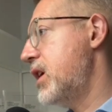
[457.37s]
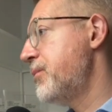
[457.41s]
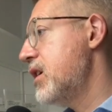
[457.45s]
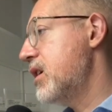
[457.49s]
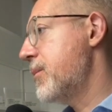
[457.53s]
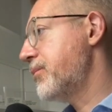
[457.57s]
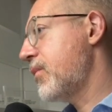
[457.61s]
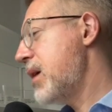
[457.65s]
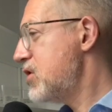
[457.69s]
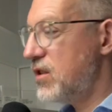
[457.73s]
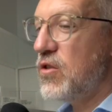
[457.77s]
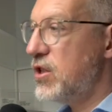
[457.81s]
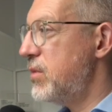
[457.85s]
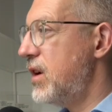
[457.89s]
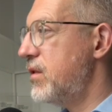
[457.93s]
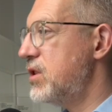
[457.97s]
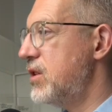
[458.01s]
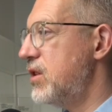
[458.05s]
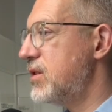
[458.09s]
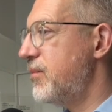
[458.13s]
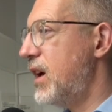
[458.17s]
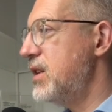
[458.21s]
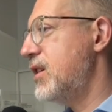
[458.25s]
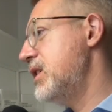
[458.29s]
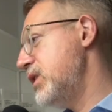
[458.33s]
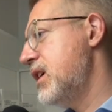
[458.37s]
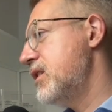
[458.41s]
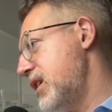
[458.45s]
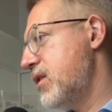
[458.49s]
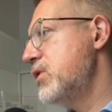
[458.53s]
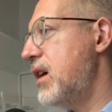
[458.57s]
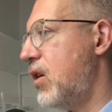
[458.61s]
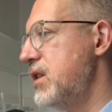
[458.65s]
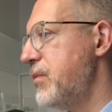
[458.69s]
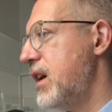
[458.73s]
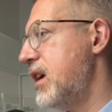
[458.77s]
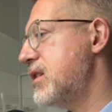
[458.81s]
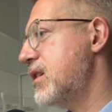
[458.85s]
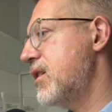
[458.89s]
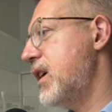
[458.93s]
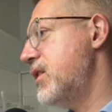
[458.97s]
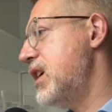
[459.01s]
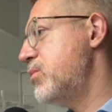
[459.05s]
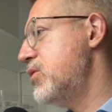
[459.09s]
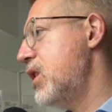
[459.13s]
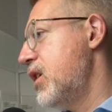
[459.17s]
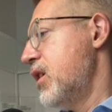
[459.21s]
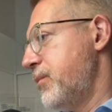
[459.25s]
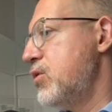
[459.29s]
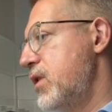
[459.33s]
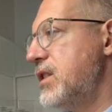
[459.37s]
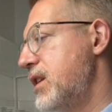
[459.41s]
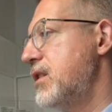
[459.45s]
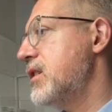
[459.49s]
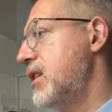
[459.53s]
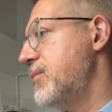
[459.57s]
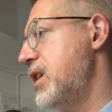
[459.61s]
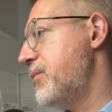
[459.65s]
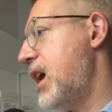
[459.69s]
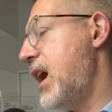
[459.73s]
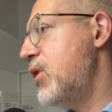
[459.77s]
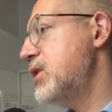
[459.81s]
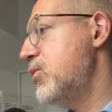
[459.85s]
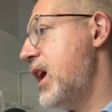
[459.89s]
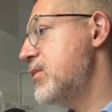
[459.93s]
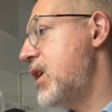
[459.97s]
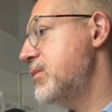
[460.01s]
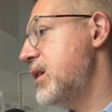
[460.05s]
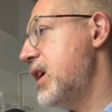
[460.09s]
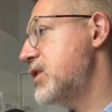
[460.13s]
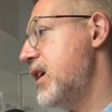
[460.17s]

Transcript: Like telling it, okay, you're an experienced patent attorney